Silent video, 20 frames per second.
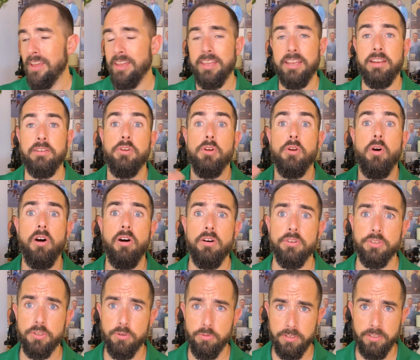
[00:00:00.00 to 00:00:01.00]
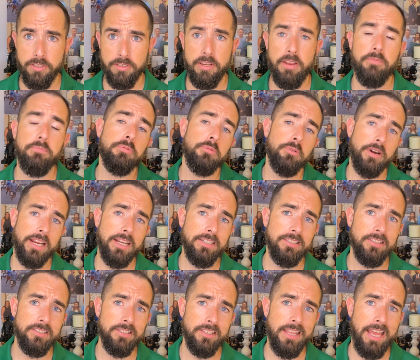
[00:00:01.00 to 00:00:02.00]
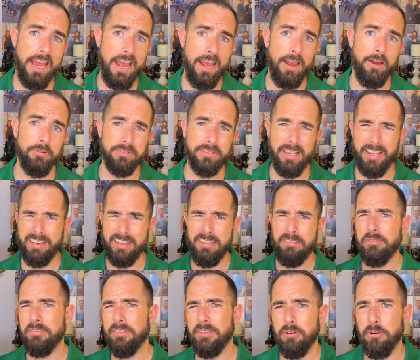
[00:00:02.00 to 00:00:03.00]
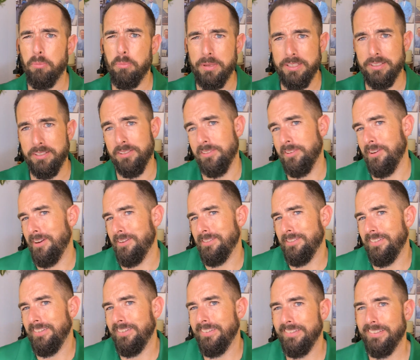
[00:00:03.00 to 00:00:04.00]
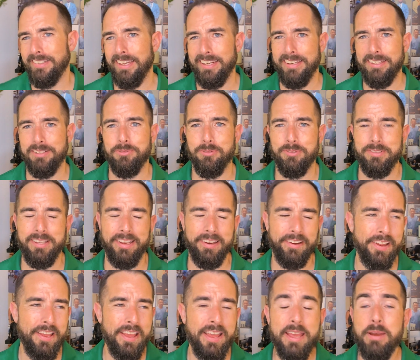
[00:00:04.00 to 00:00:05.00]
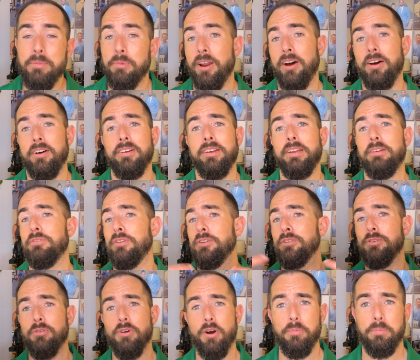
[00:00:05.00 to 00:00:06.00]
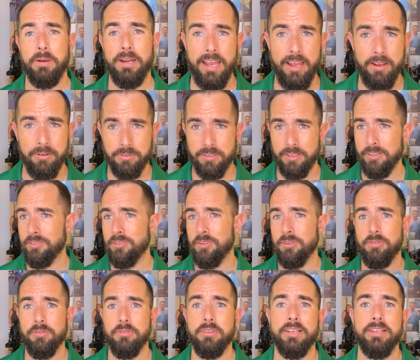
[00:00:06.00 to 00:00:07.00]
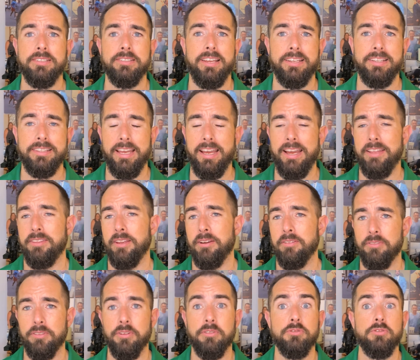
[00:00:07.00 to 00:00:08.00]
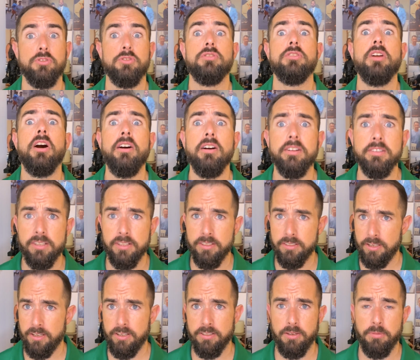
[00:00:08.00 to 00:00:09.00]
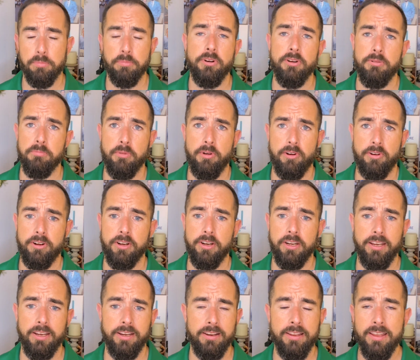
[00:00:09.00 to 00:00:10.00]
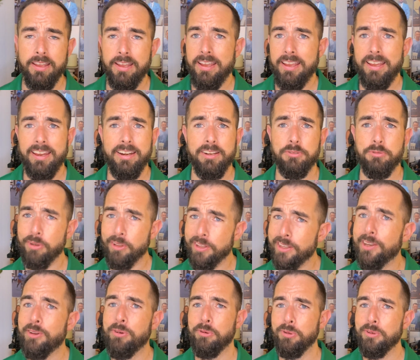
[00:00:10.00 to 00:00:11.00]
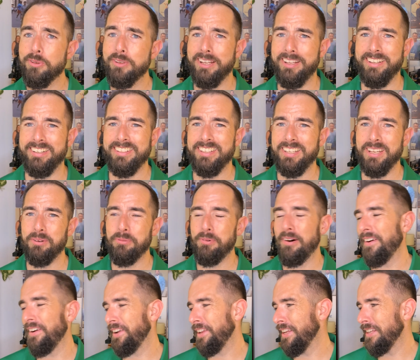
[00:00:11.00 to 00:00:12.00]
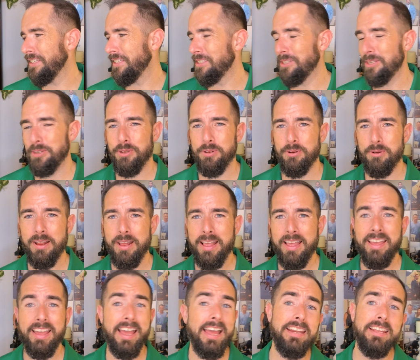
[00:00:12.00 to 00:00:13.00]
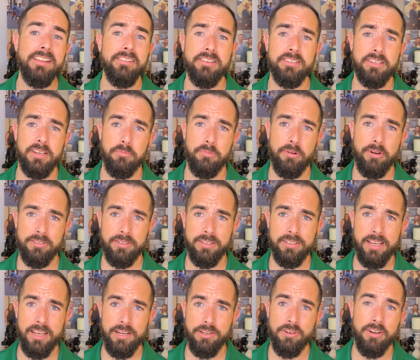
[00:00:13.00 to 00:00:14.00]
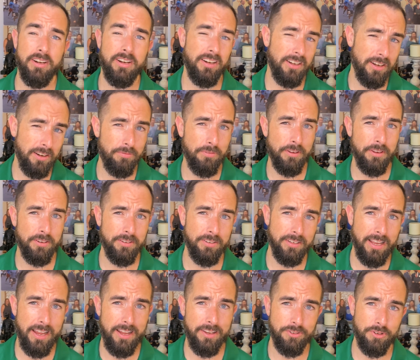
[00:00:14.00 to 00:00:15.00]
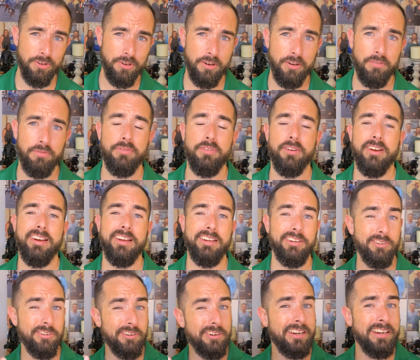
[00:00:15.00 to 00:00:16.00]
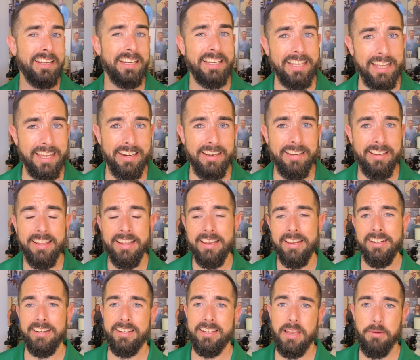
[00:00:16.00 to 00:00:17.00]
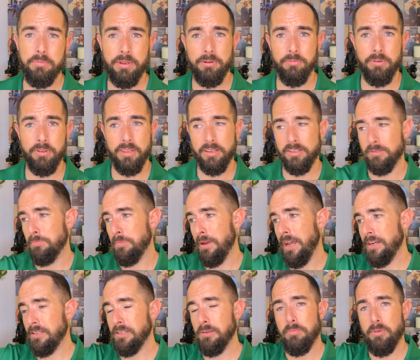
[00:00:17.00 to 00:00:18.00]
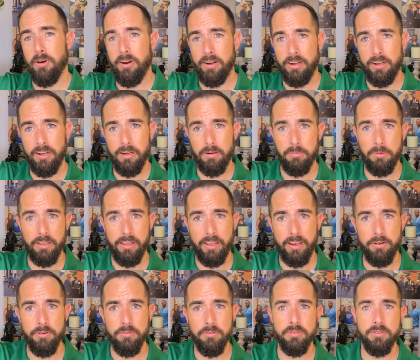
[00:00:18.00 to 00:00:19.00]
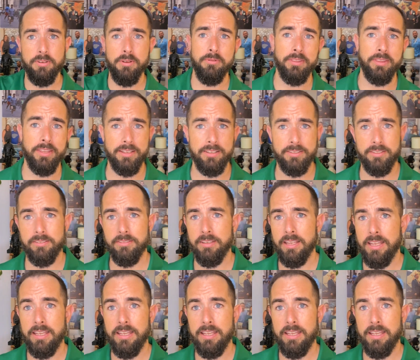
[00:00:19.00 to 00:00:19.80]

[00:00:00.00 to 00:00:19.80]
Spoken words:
They give you all sorts of stuff branded to that house. Heck, even little business cards. Kind of interesting. But if you do open houses, you do things like that, there are just tons and tons of print marketing. And it's really cool to walk into any listing presentation. And if you're not sure if you're going to get it, to come in with this box of marketing and be like, who's doing this?